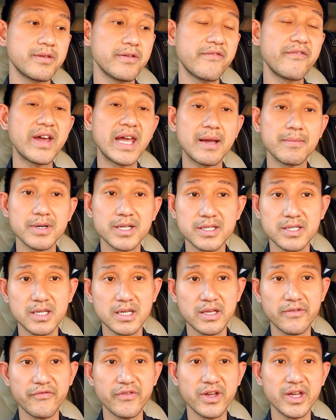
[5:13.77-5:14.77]
families
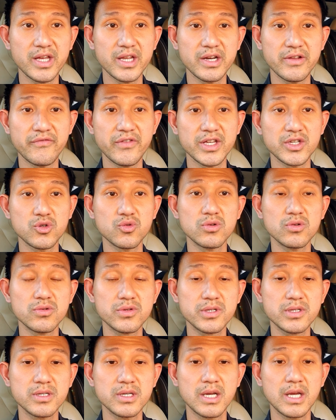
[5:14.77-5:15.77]
and
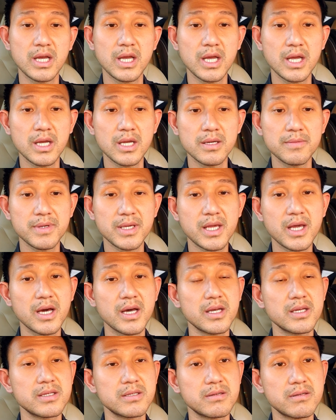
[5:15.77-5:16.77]
individuals,
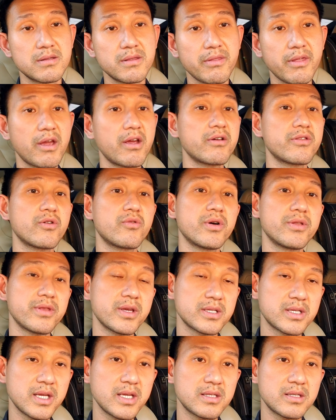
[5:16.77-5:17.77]
because they're the one
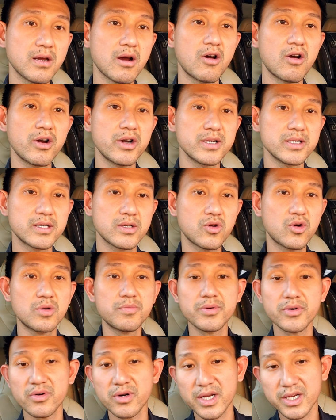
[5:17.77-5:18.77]
that's hit the hardest.
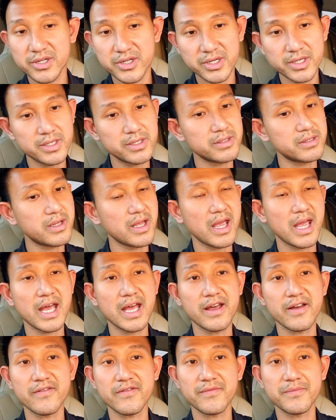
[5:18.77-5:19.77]
Corporations, they
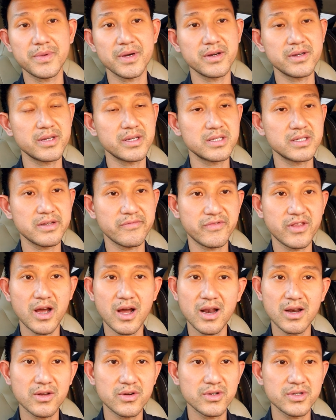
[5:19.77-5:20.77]
have billions of
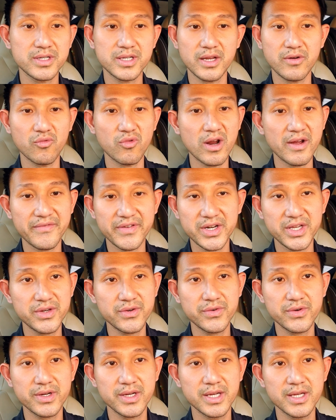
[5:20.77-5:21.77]
dollars in
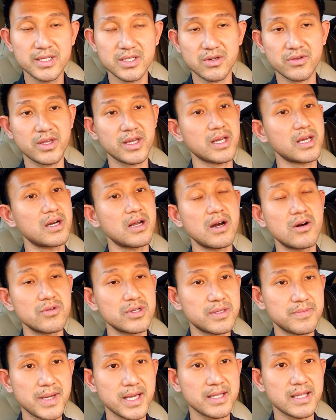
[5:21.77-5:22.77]
revenue, so they can
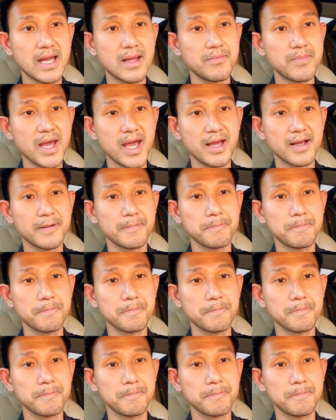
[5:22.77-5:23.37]
always make that back.